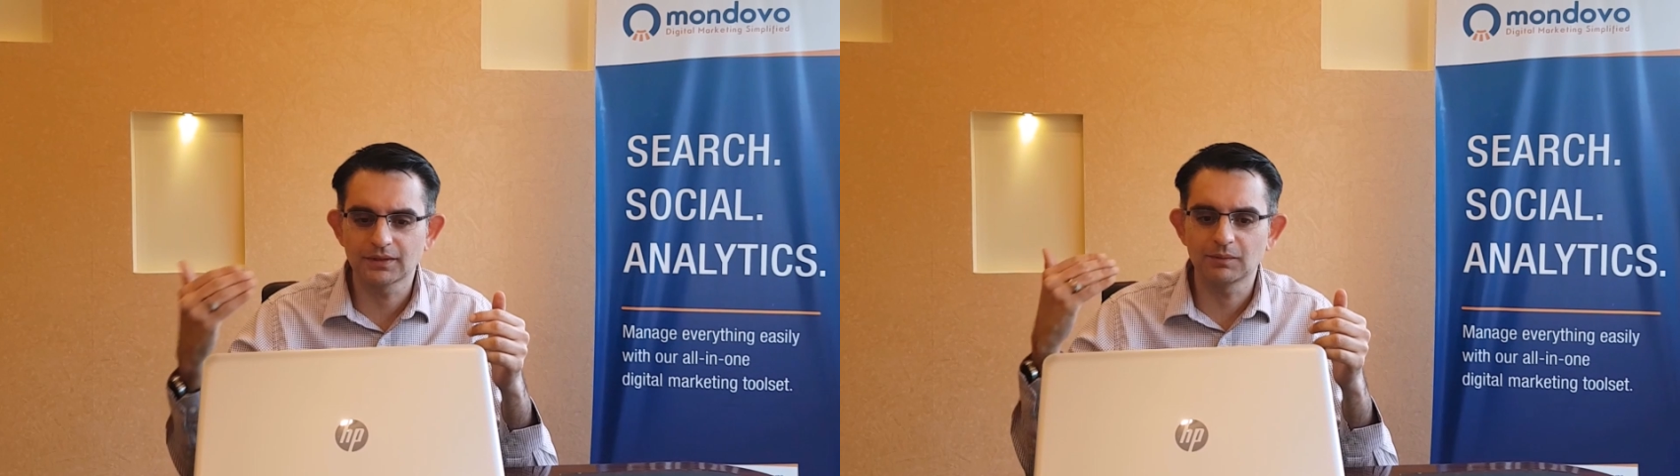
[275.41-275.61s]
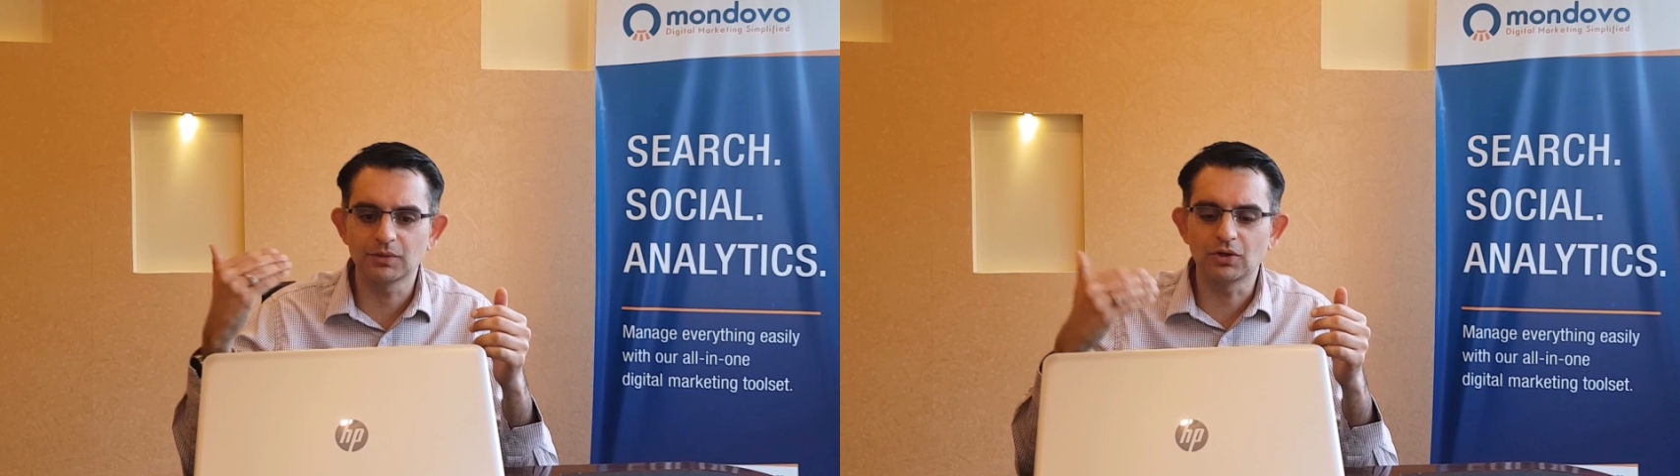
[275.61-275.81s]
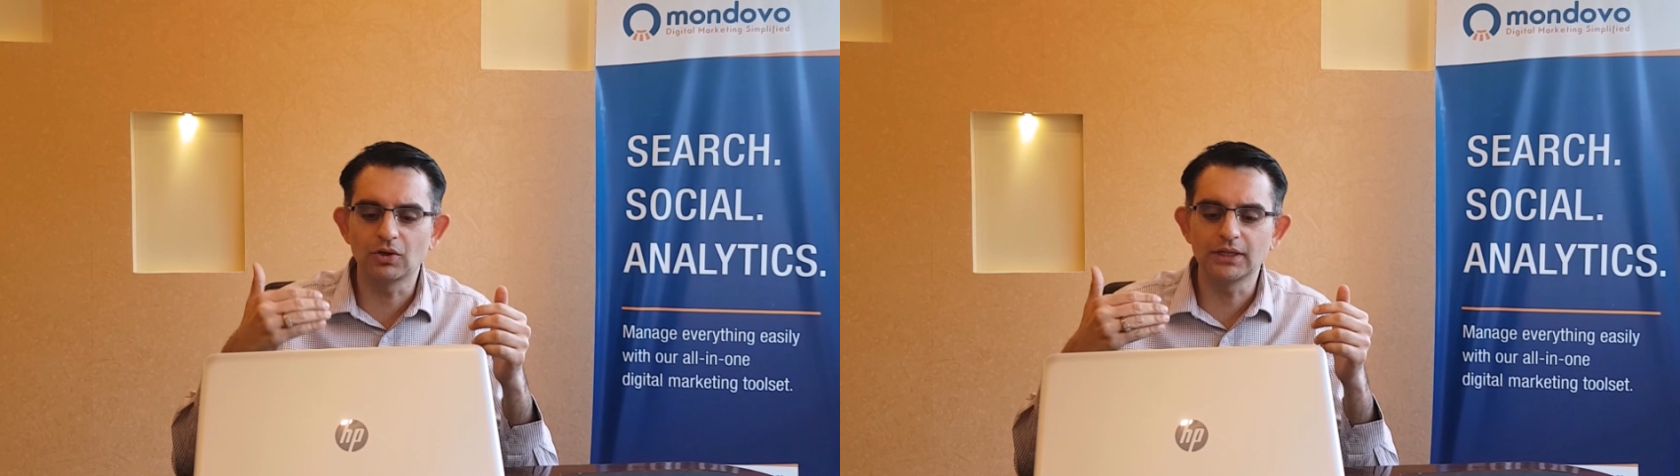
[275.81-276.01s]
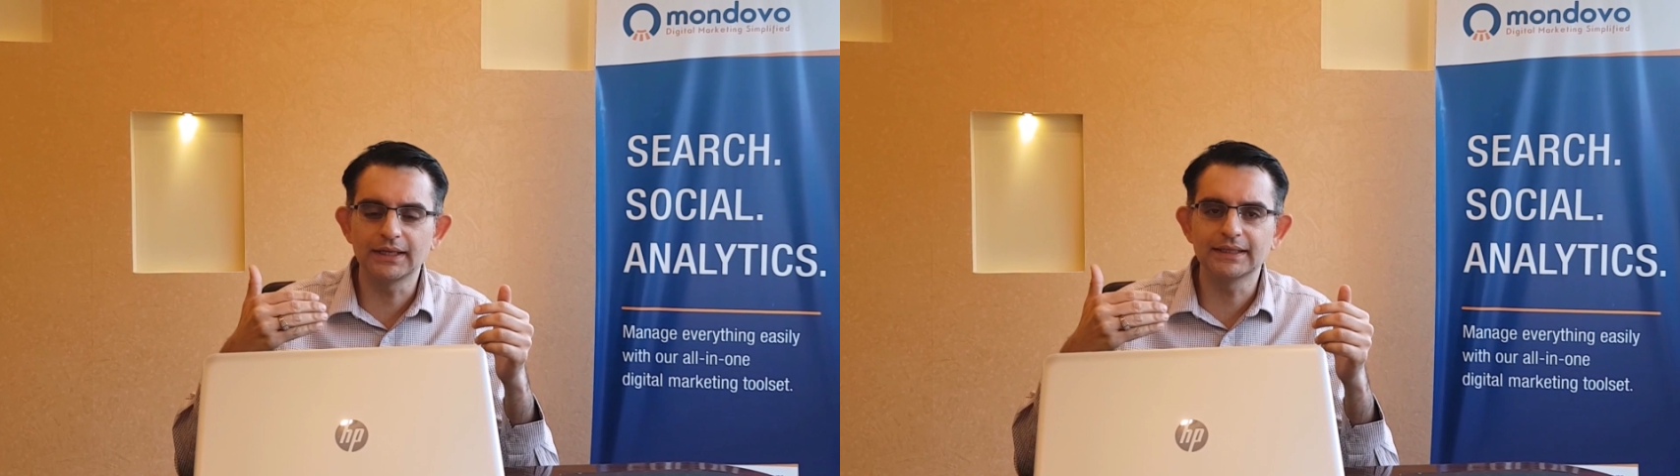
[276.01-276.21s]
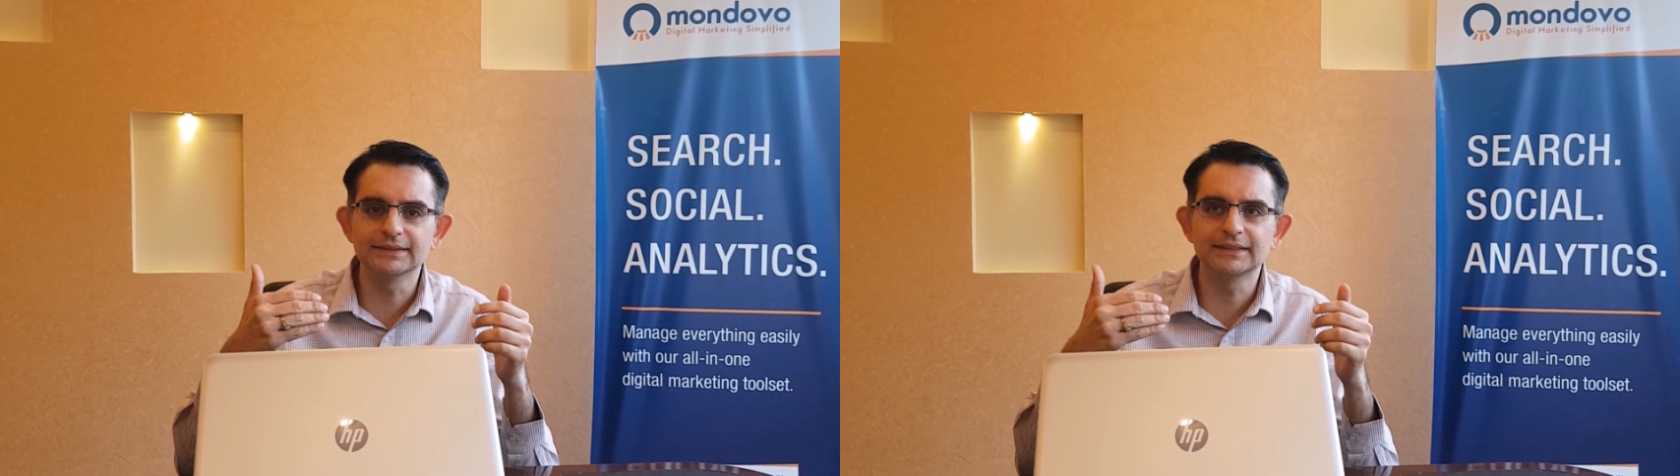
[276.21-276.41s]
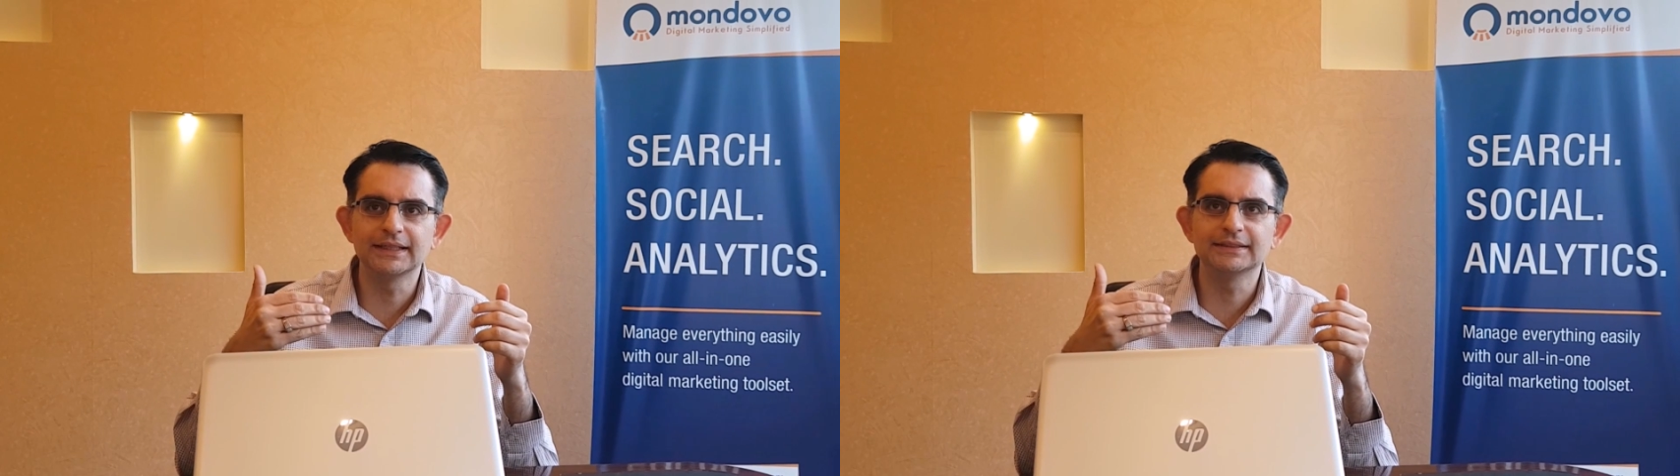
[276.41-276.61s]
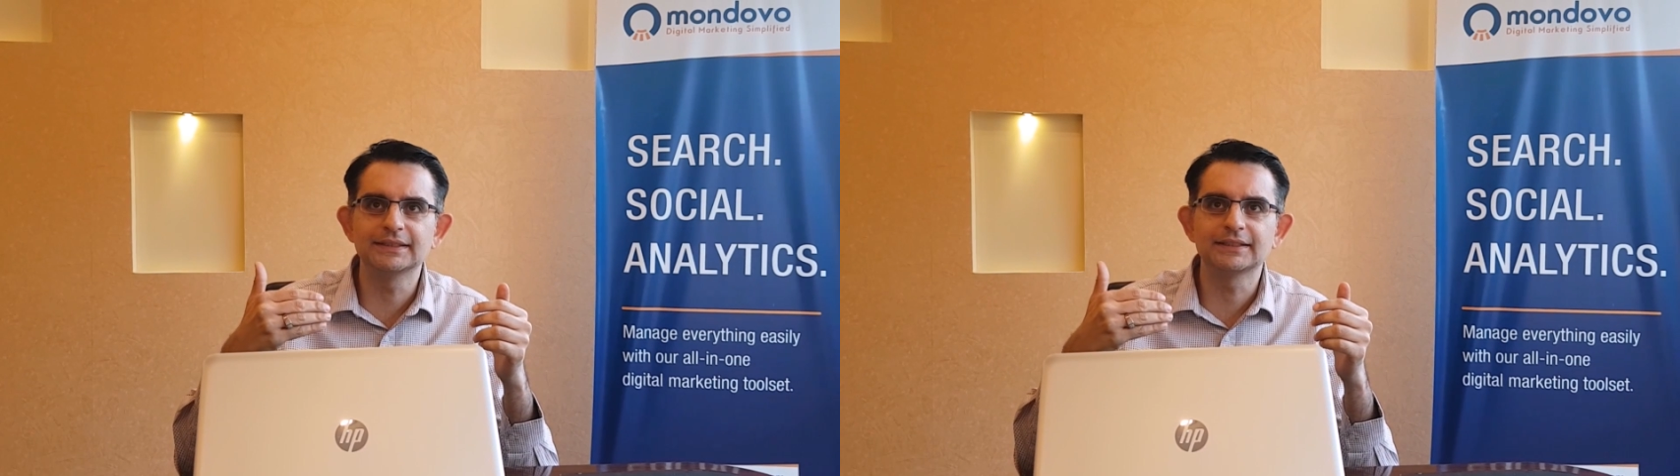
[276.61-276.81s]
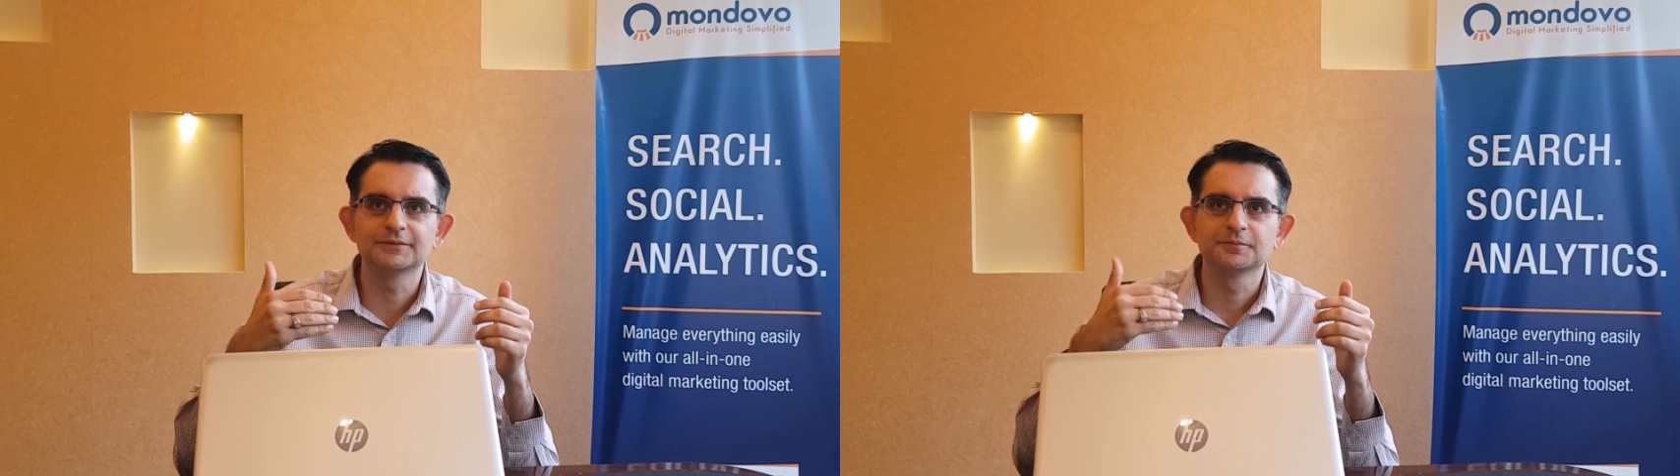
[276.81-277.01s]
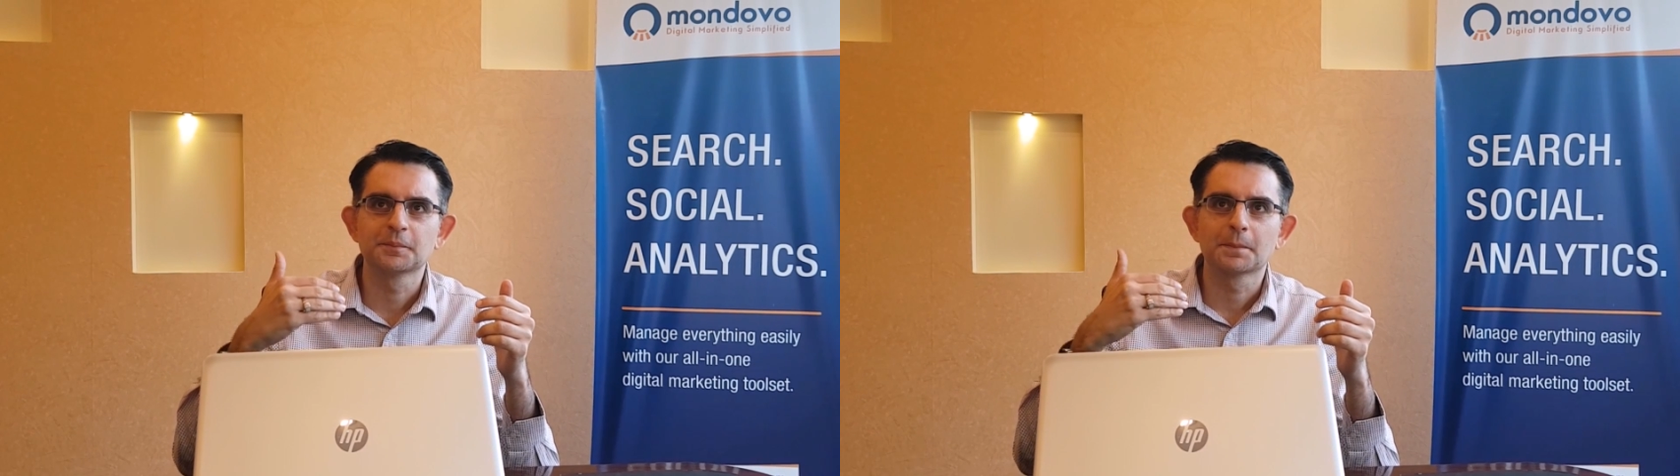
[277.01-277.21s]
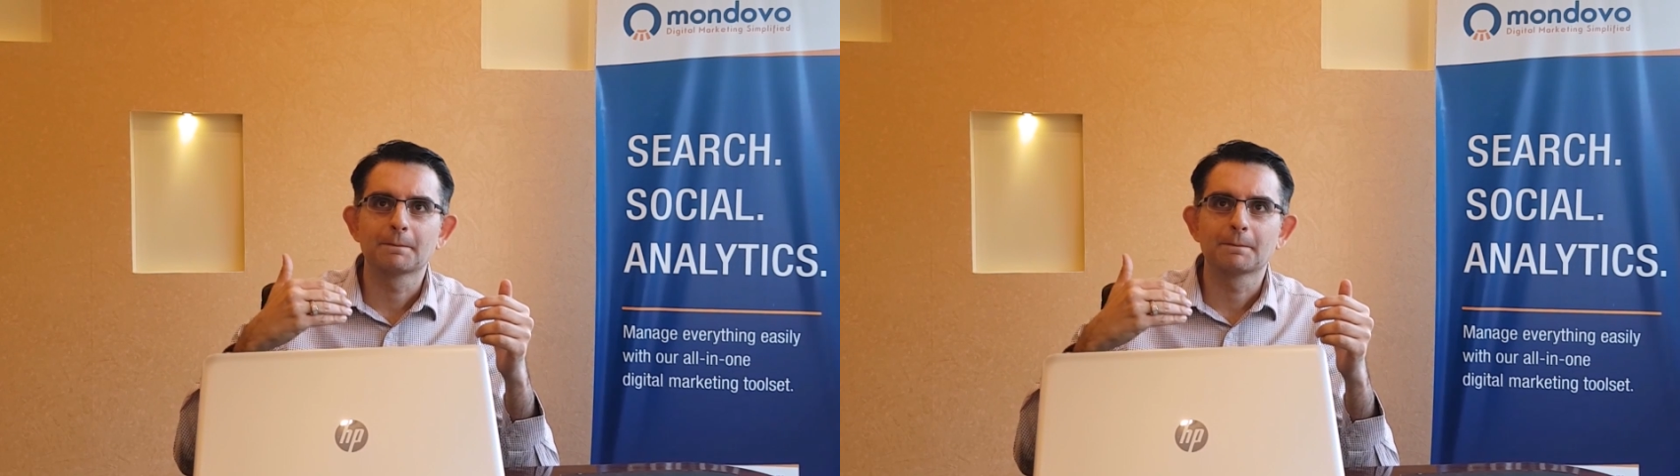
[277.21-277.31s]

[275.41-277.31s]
But all I can say is that